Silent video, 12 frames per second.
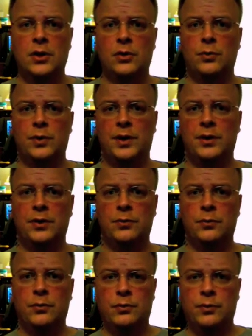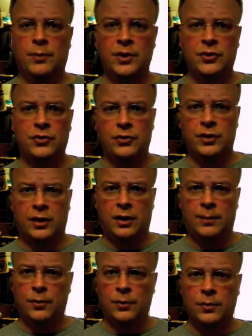we must
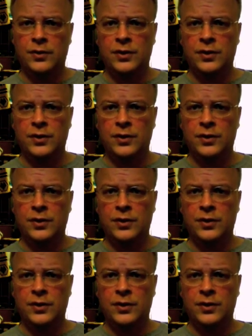uphold